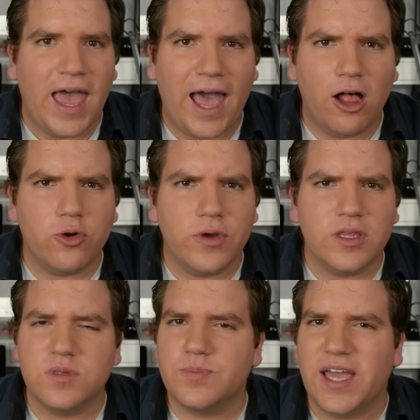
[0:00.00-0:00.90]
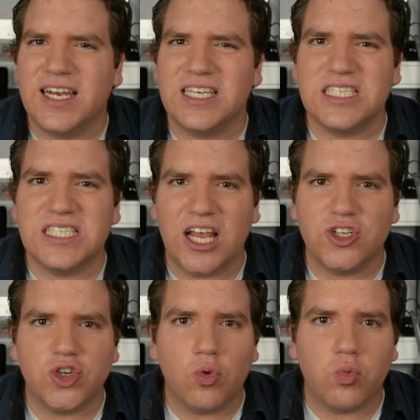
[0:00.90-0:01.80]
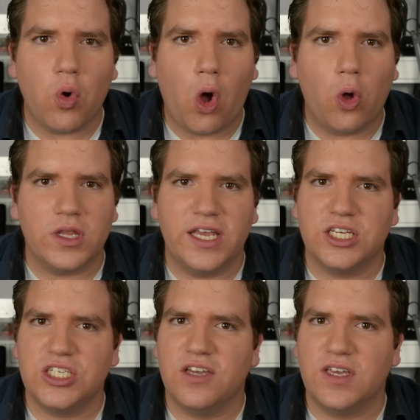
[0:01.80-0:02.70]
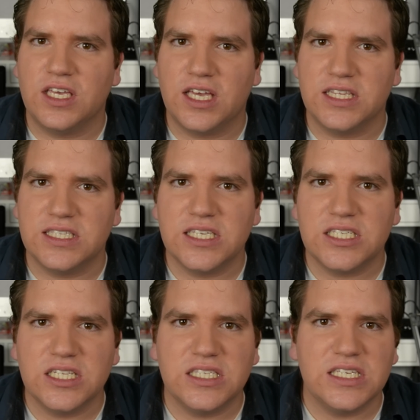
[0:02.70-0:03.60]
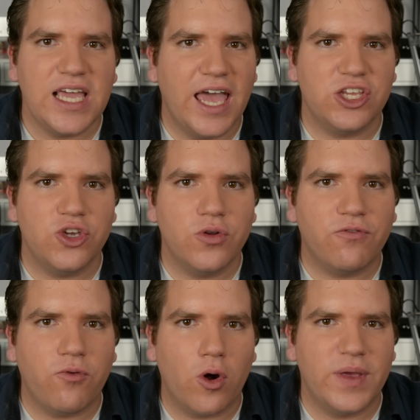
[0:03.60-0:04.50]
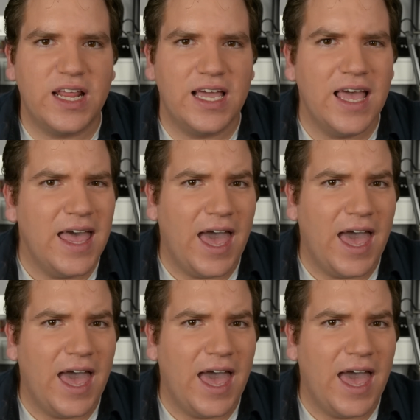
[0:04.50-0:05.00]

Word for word: Algorithms play an essential role in achieving consistency and uniformity